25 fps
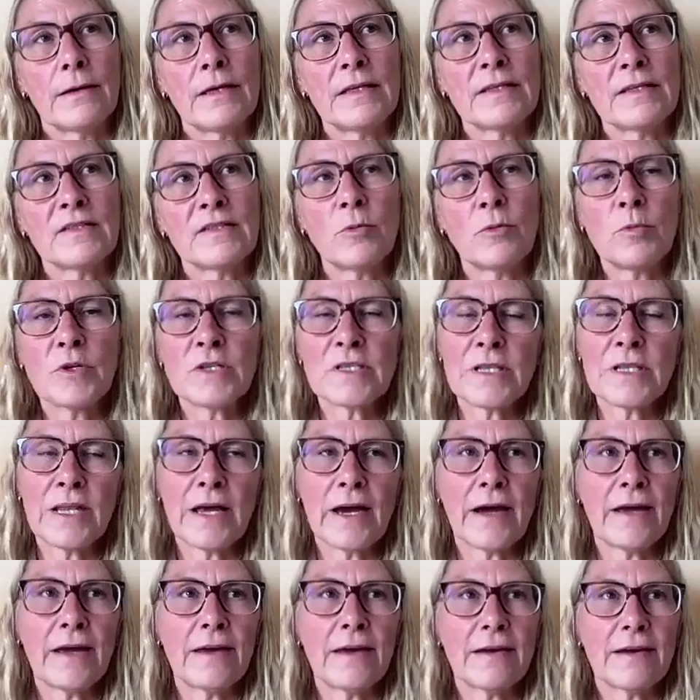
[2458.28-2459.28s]
it's almost
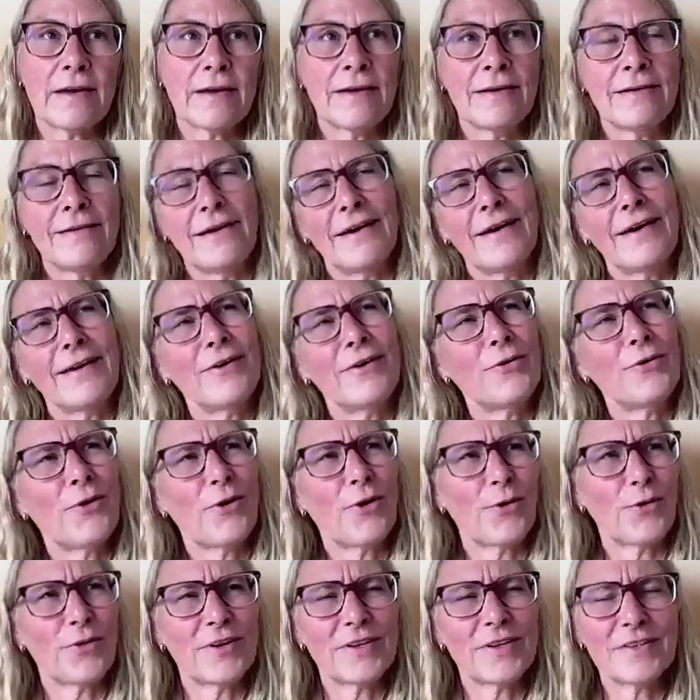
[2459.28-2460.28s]
like, I don't
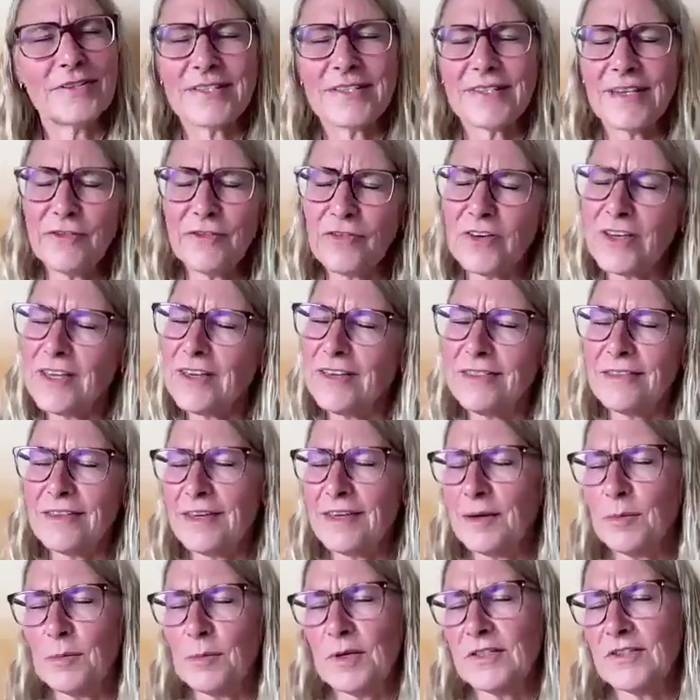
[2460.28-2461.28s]
know, there's something in
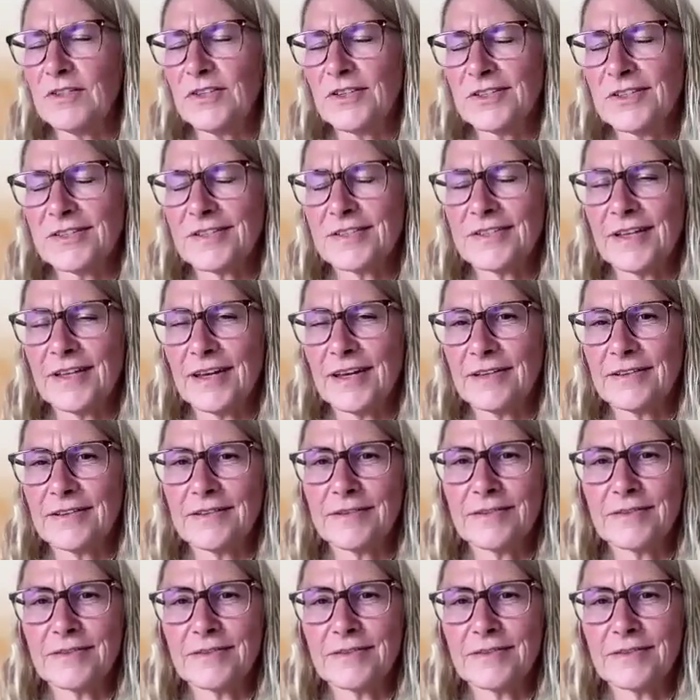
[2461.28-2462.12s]
the images that